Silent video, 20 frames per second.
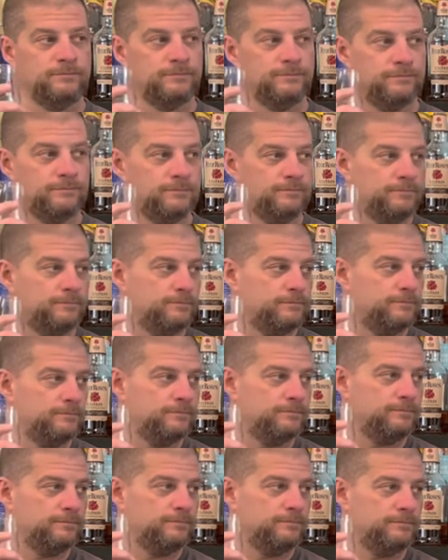
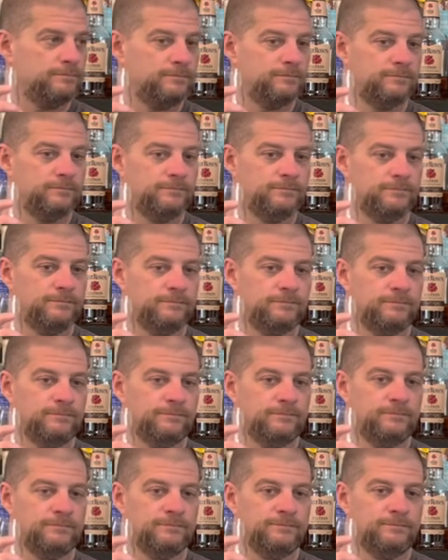
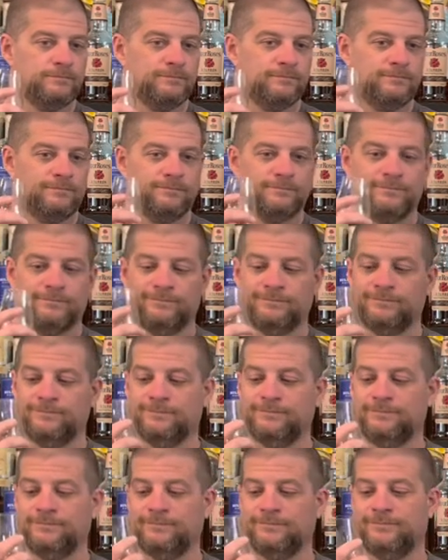
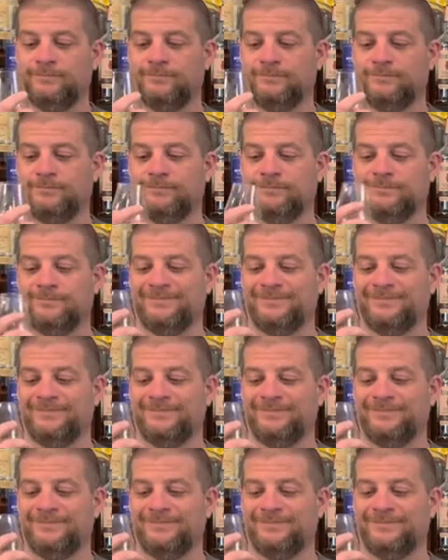The person shown says nothing.